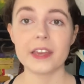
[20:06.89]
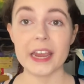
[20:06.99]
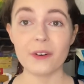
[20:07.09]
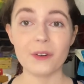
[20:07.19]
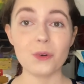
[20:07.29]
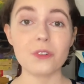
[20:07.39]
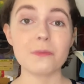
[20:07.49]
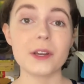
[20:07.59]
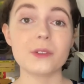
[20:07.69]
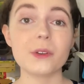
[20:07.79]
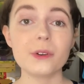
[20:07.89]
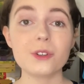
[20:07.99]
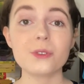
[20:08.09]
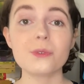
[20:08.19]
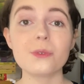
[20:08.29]
Here are all of my
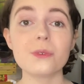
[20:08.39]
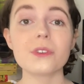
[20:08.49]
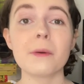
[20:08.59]
socials.